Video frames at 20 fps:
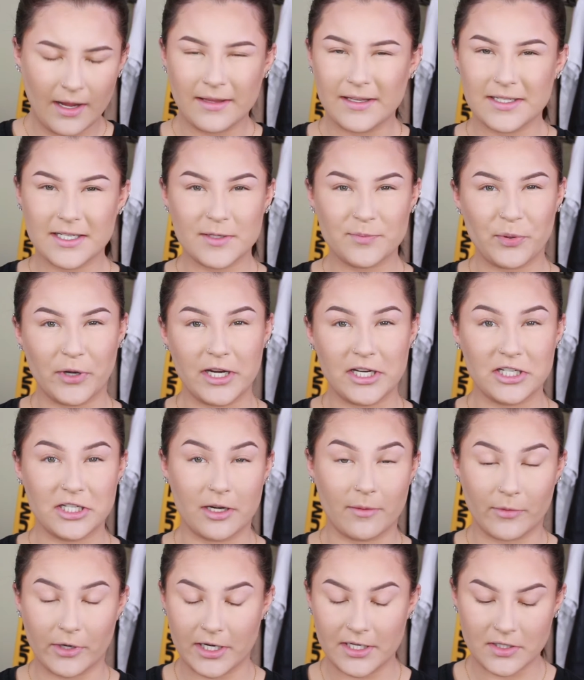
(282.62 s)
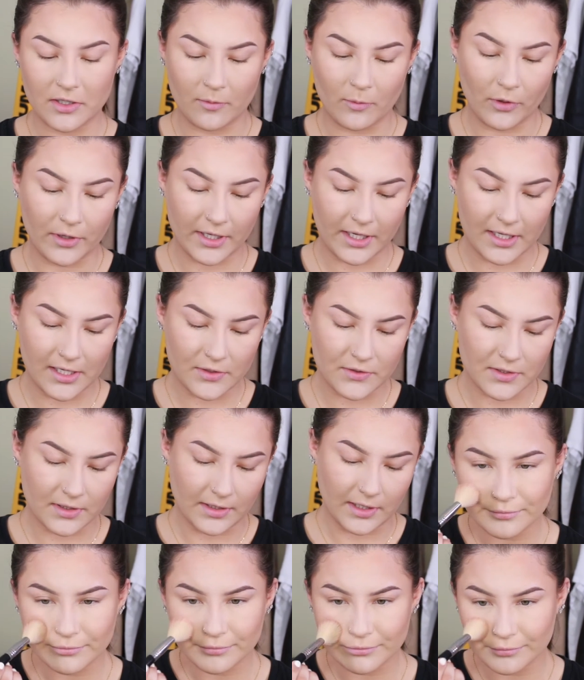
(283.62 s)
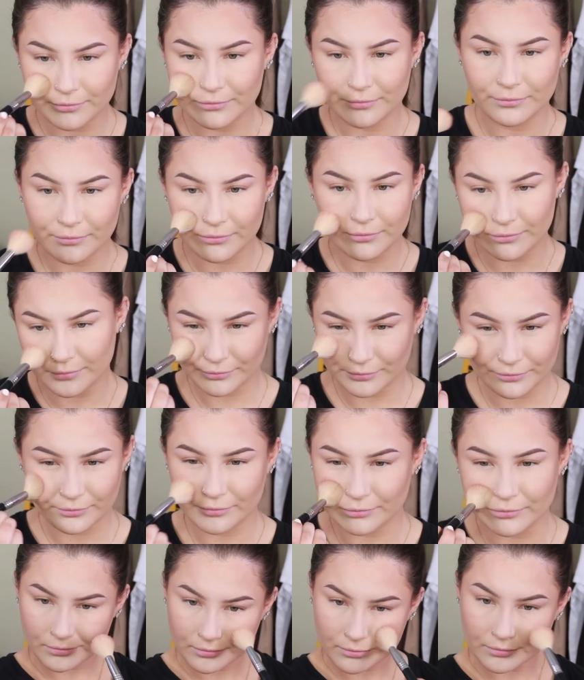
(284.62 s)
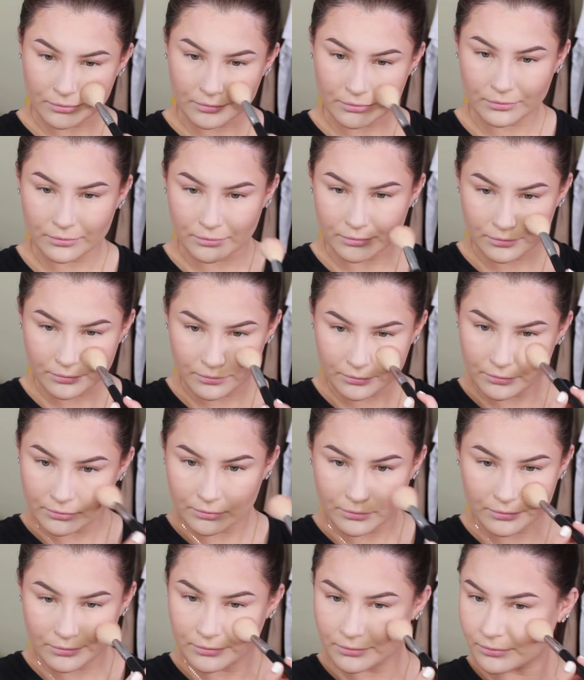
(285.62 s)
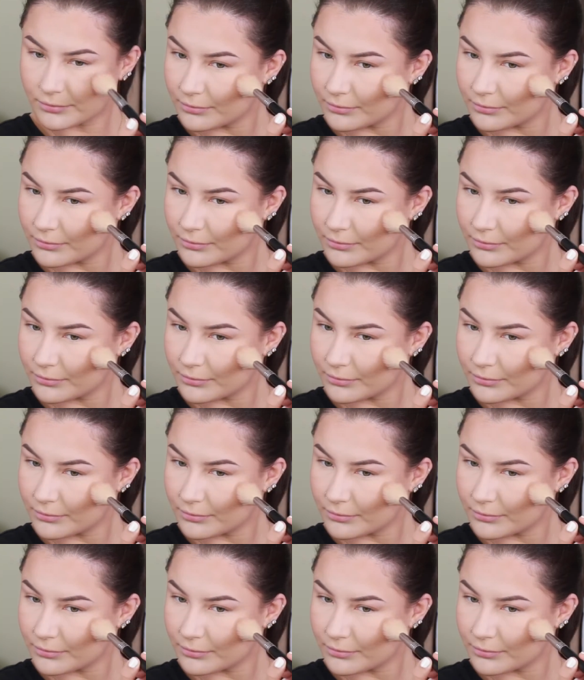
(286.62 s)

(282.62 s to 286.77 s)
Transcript: And this is pretty shimmery, so I'm only gonna use a little, but I really do like the color.